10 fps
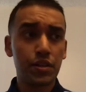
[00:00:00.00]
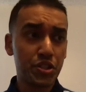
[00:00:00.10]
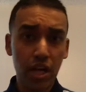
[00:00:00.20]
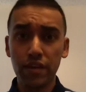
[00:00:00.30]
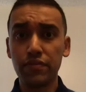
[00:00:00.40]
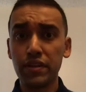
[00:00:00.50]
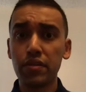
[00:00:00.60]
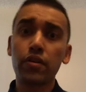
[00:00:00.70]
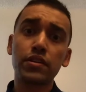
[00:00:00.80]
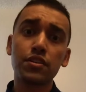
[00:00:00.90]

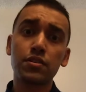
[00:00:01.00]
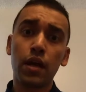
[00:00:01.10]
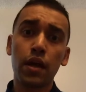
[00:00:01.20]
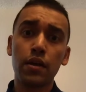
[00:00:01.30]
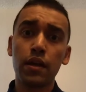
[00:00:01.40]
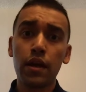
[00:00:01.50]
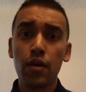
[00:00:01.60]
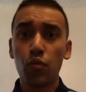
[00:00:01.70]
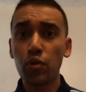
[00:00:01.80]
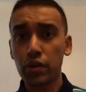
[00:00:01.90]
JV on this end,
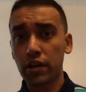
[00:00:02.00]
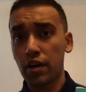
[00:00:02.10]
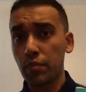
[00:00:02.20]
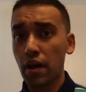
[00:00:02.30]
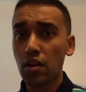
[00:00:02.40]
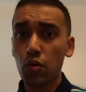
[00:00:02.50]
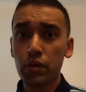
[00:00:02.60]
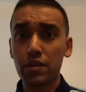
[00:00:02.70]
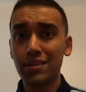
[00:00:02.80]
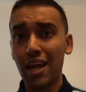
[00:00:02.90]
we got Carmelo, we
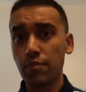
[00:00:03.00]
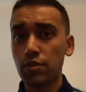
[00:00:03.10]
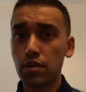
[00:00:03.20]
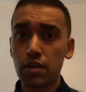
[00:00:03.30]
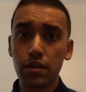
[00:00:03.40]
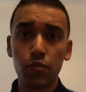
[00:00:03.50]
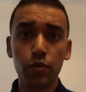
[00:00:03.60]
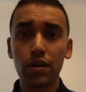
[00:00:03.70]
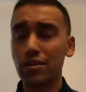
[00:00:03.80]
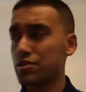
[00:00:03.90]
got Dame Lillard, and we
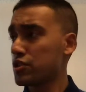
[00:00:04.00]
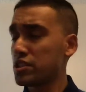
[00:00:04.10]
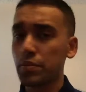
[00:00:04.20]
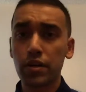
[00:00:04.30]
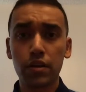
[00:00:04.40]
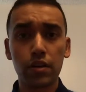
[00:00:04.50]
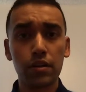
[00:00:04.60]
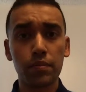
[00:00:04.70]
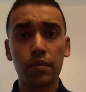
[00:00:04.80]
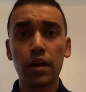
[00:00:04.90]
got CJ
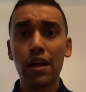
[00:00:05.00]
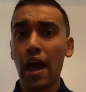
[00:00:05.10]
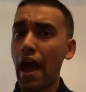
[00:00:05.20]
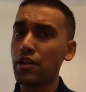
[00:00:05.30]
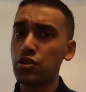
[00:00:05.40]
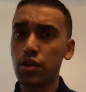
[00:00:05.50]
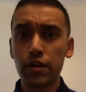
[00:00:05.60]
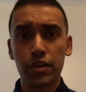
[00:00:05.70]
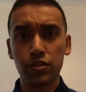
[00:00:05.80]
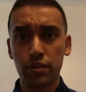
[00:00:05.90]
McCollum and
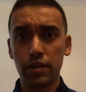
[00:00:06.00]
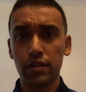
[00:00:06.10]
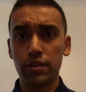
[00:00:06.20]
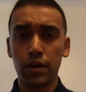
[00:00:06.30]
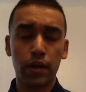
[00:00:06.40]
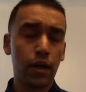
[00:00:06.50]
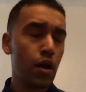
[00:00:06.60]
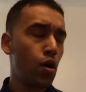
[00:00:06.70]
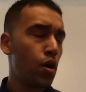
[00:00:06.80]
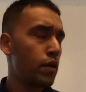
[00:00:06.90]
Nurkic on the other.
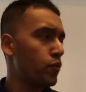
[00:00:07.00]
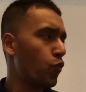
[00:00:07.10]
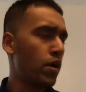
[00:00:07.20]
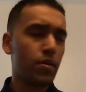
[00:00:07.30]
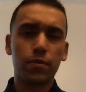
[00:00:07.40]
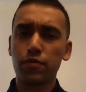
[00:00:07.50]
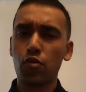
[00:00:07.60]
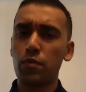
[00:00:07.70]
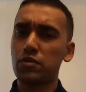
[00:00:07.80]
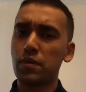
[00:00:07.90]
What a
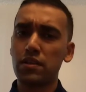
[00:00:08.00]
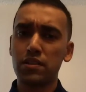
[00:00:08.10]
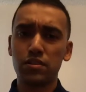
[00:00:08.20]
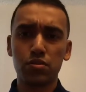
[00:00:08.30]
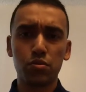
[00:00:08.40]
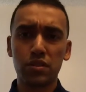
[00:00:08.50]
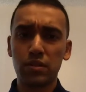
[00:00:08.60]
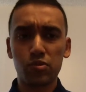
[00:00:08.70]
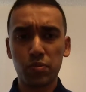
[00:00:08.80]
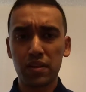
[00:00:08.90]
performance by these two
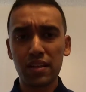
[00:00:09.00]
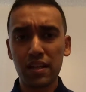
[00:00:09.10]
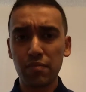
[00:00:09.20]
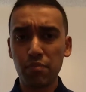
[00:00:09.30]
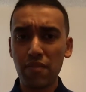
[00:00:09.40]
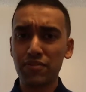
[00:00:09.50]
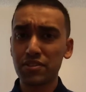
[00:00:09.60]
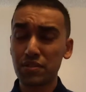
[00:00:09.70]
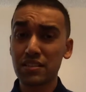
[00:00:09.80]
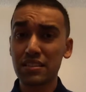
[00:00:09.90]
teams. But then Memphis
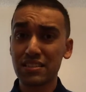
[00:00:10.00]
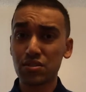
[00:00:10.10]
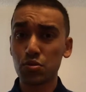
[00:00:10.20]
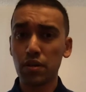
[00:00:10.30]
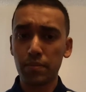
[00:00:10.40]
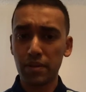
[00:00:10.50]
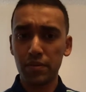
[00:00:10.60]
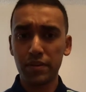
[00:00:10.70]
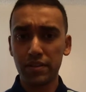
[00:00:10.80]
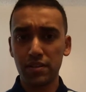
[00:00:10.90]
Grizzlies screwed up many,
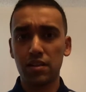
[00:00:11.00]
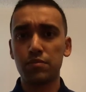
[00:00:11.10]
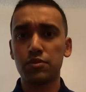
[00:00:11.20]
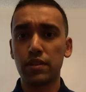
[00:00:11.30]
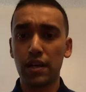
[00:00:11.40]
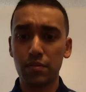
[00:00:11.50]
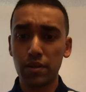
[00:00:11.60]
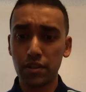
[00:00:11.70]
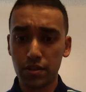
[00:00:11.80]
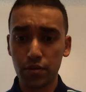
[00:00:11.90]
many times. They had
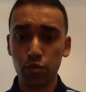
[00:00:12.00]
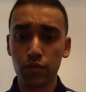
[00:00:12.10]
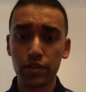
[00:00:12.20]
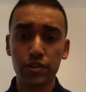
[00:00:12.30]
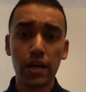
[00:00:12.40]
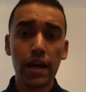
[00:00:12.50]
many turnovers.